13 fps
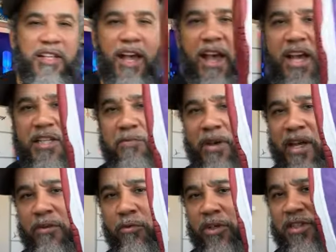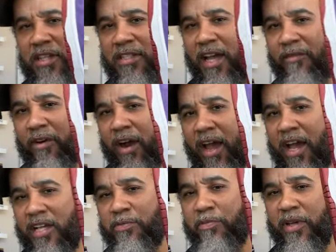a SB? Was this ever a
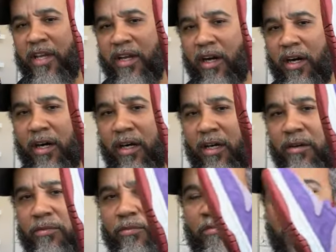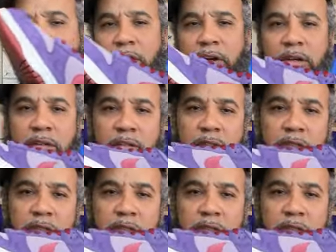SB uh murder?